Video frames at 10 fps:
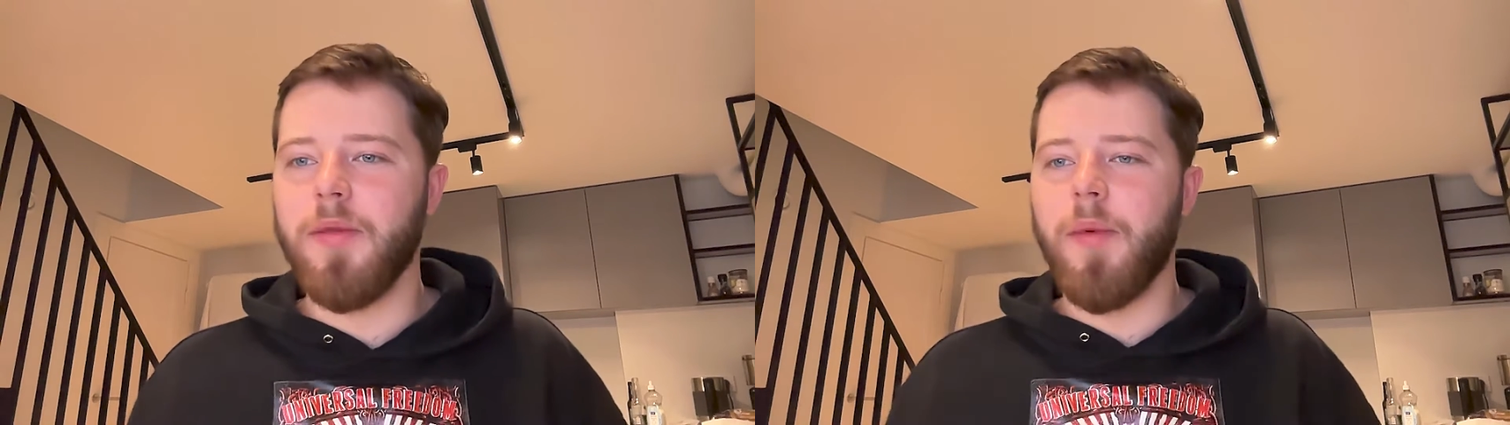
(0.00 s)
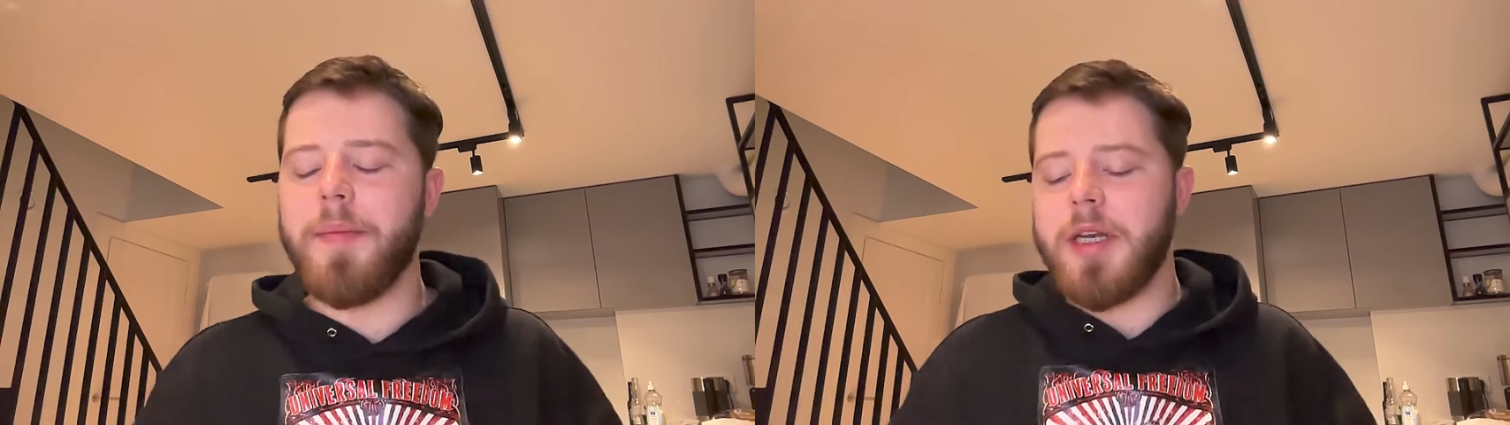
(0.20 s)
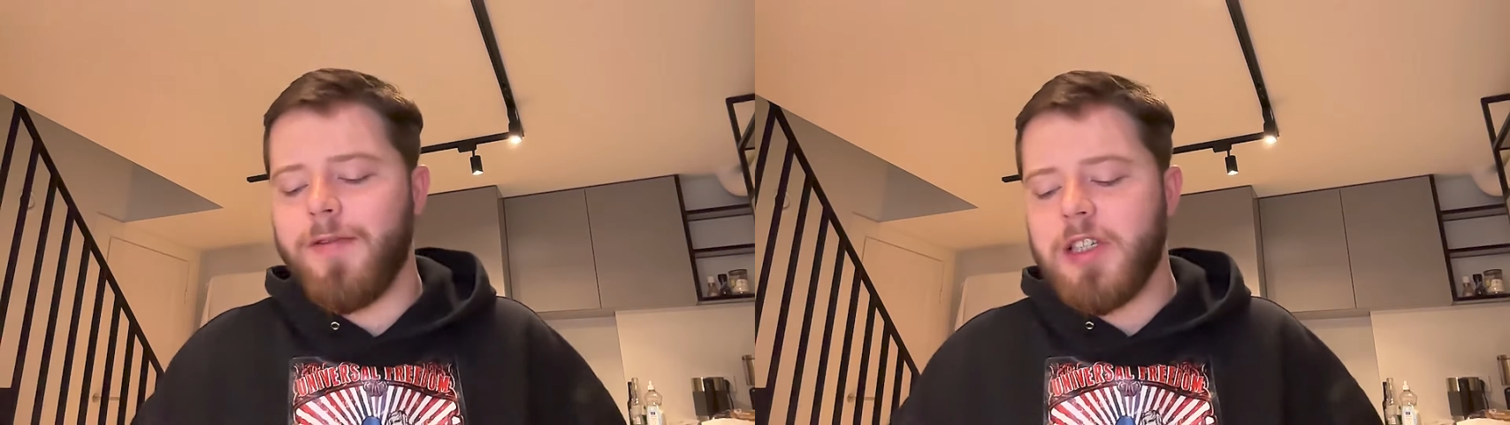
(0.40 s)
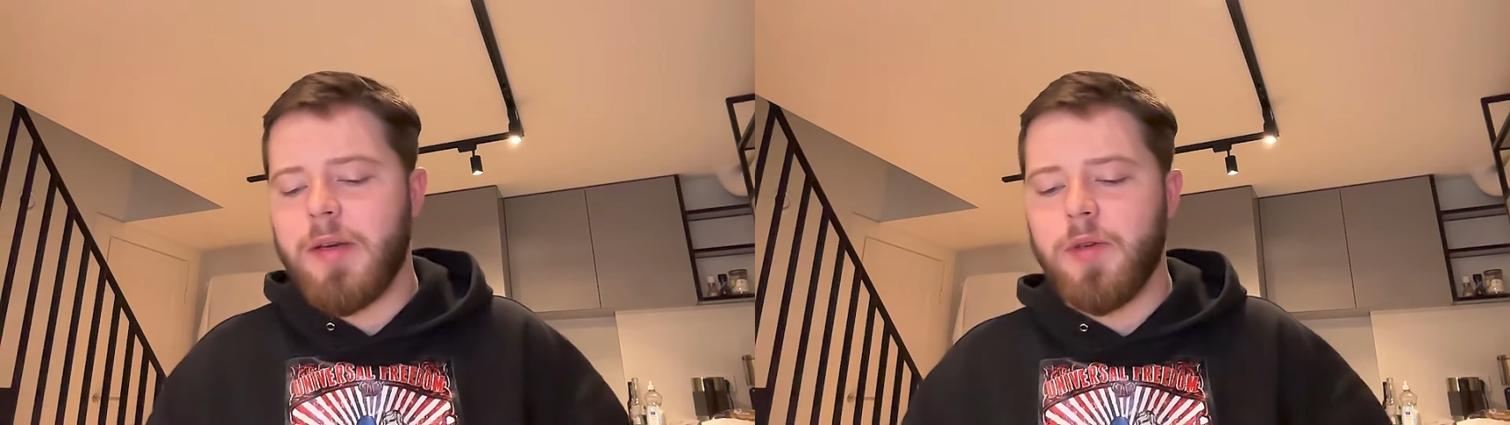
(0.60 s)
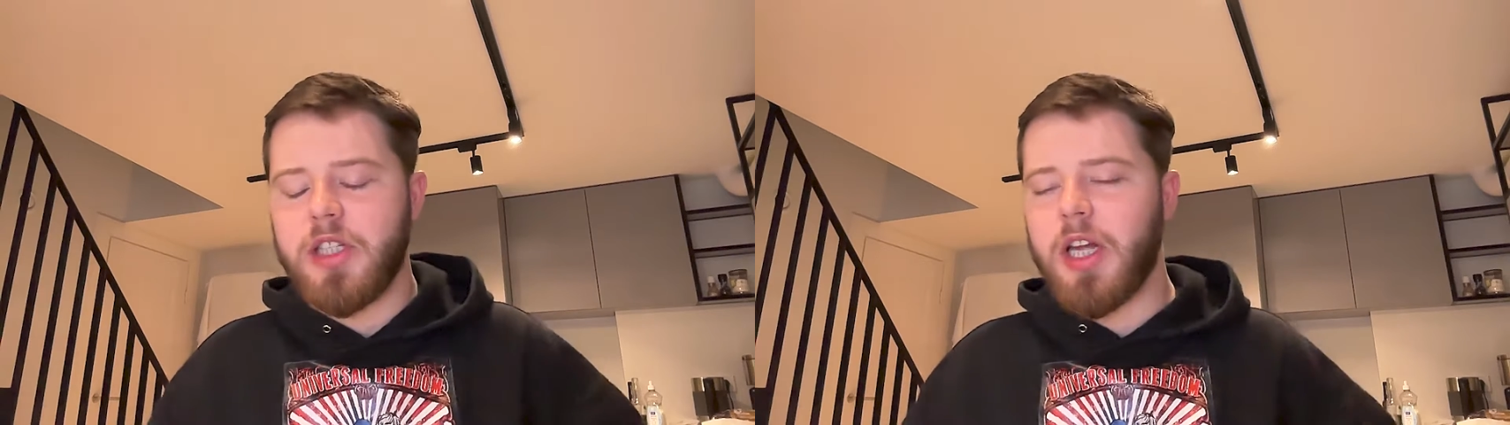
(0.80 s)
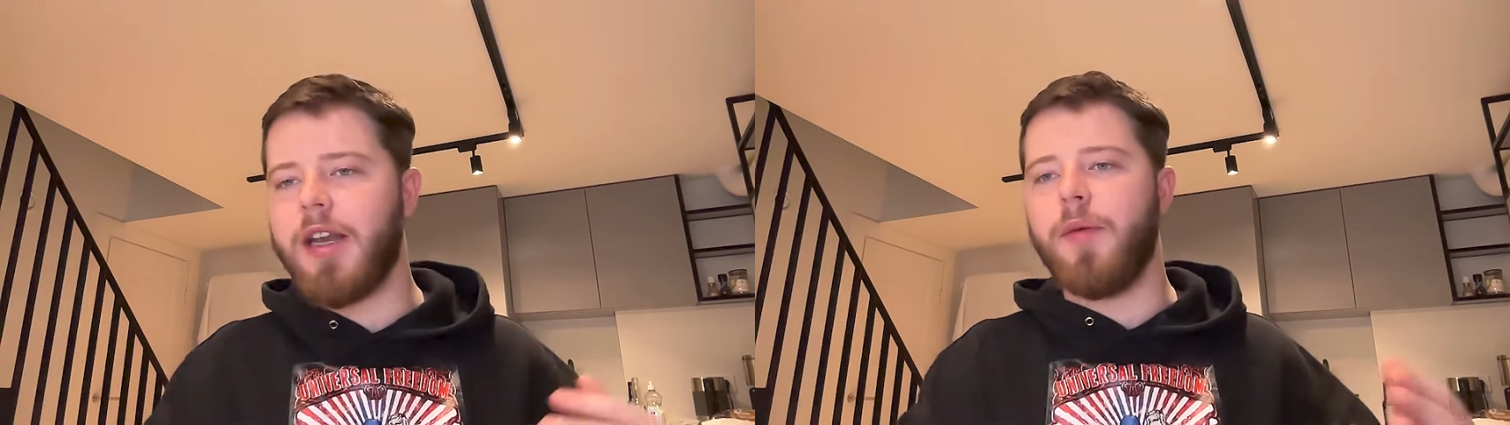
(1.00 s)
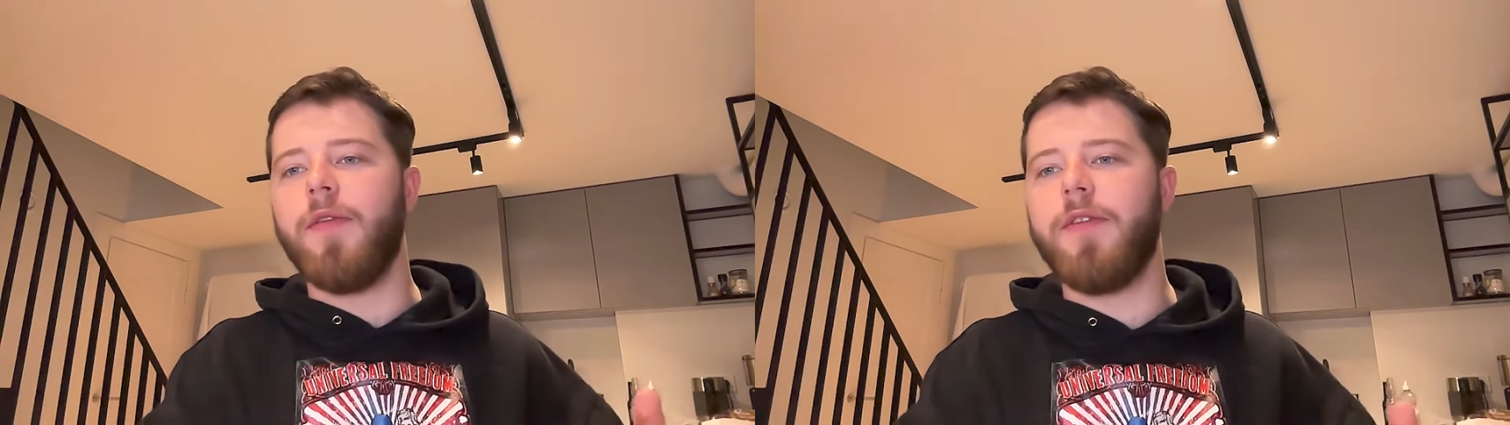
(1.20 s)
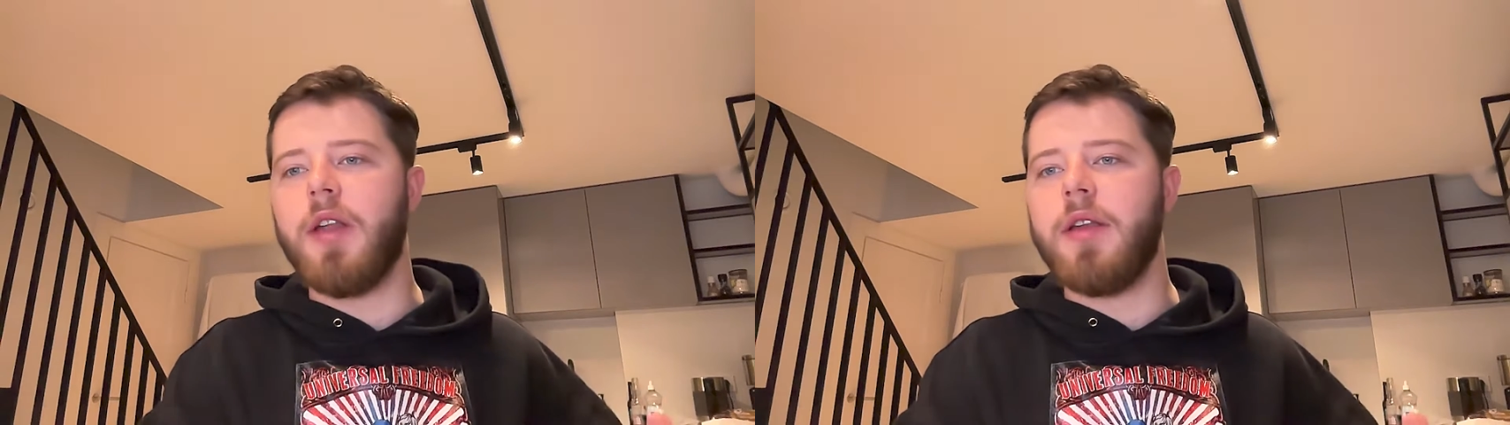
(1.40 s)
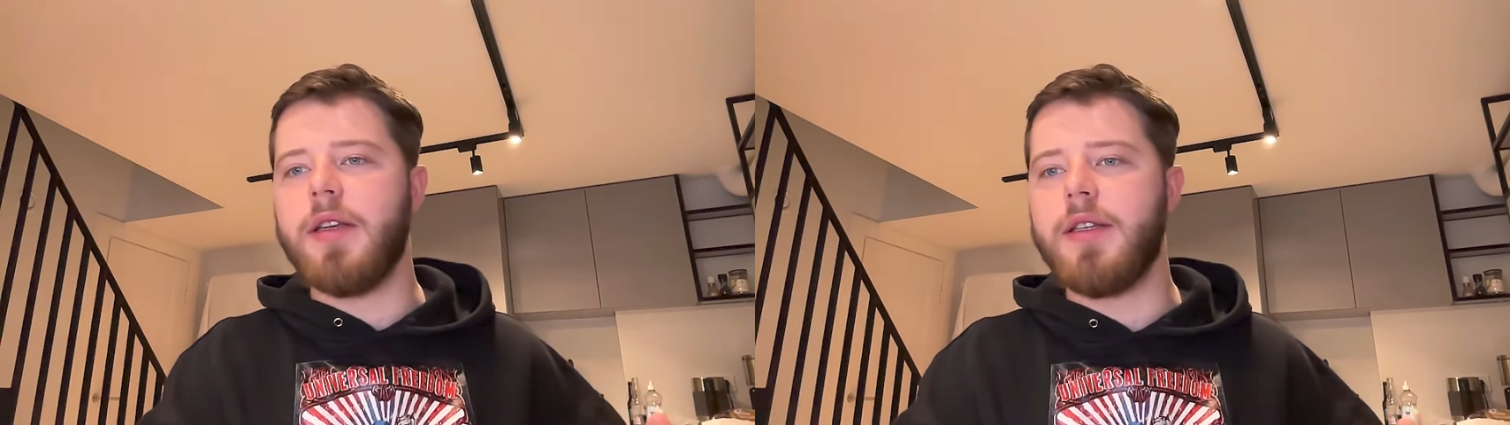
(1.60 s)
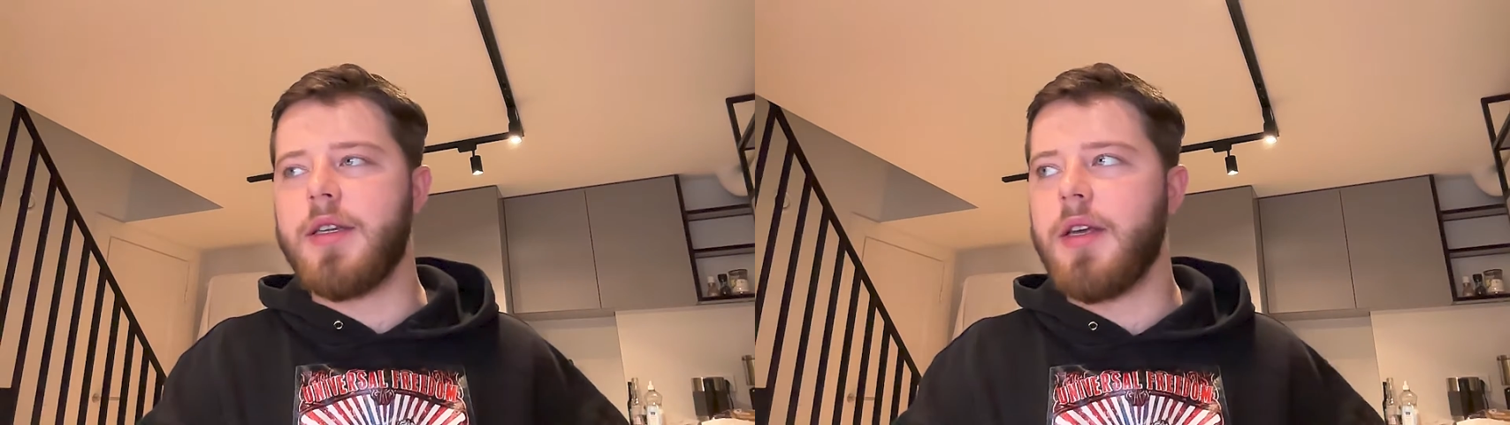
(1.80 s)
Obviously we started with Funded,